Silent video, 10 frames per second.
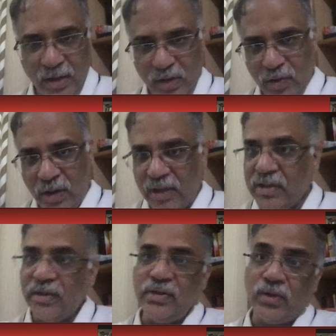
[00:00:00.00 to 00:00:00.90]
your
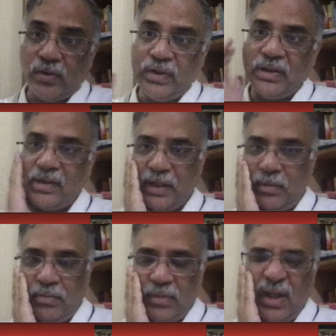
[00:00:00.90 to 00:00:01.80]
answer is always the
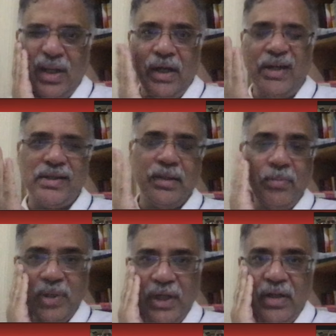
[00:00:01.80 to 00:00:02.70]
same. It
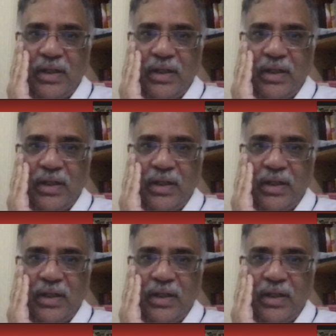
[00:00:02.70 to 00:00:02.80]
simply